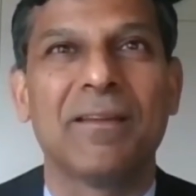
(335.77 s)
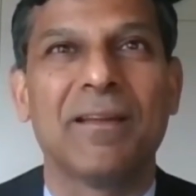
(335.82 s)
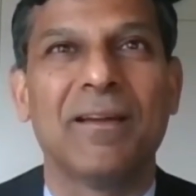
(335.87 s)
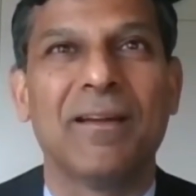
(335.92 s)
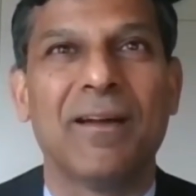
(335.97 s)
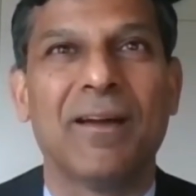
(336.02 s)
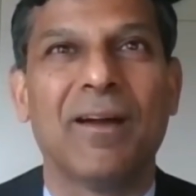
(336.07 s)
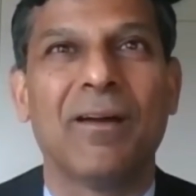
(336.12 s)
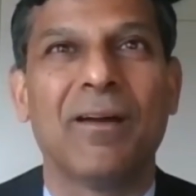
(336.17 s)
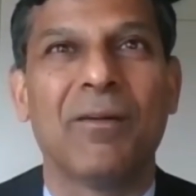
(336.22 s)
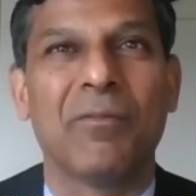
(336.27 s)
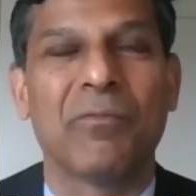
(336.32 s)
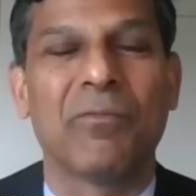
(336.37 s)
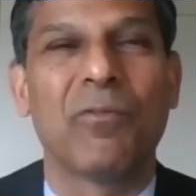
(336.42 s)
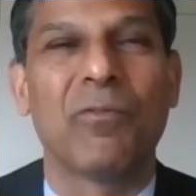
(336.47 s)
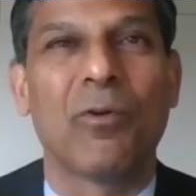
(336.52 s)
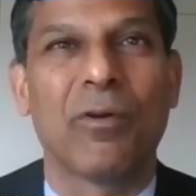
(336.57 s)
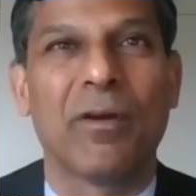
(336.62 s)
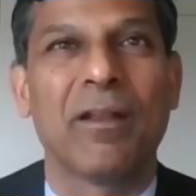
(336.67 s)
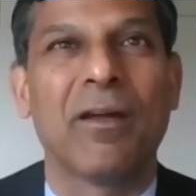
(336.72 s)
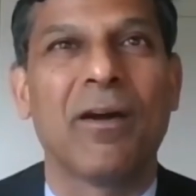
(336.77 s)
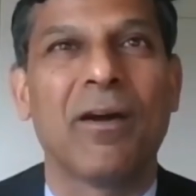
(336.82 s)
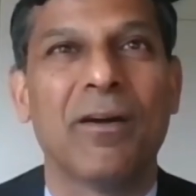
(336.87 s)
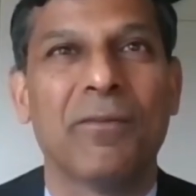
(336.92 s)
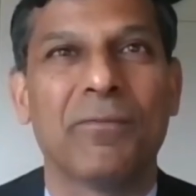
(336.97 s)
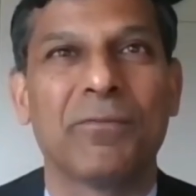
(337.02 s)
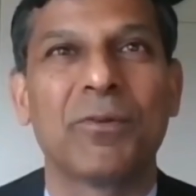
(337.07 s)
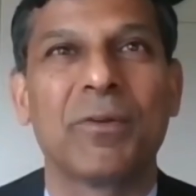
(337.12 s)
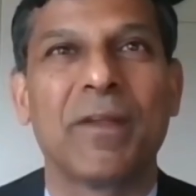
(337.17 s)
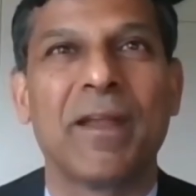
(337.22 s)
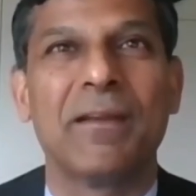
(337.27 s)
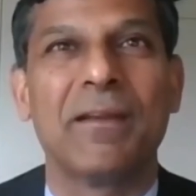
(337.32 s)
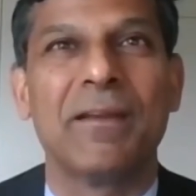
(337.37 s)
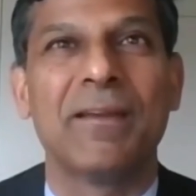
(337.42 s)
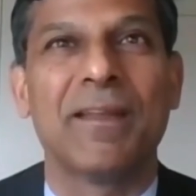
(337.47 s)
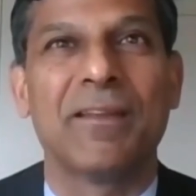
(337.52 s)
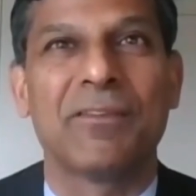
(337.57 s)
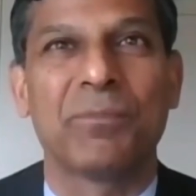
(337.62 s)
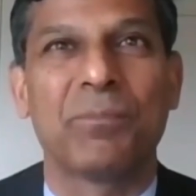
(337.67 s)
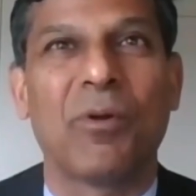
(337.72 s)
4.5 to get
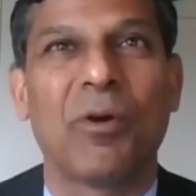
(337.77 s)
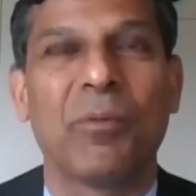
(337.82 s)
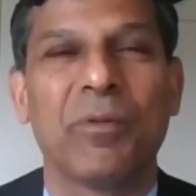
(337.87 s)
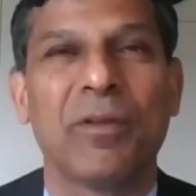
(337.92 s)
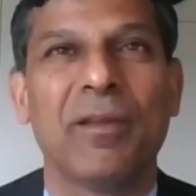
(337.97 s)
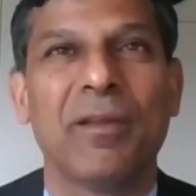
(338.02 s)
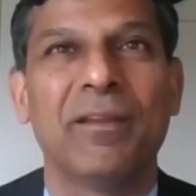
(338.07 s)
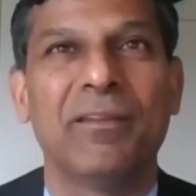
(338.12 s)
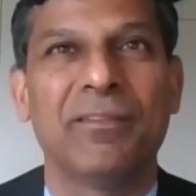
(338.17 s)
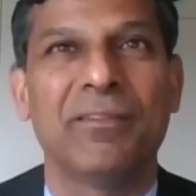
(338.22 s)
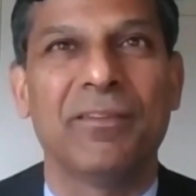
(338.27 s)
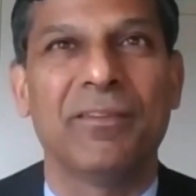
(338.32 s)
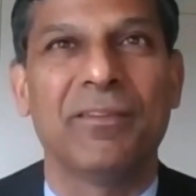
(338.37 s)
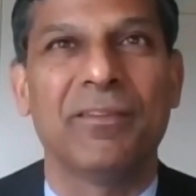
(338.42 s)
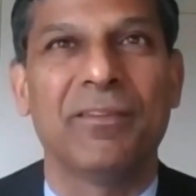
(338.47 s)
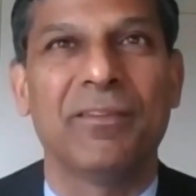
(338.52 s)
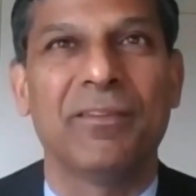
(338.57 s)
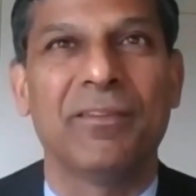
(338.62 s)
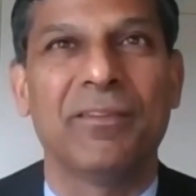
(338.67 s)
India's population.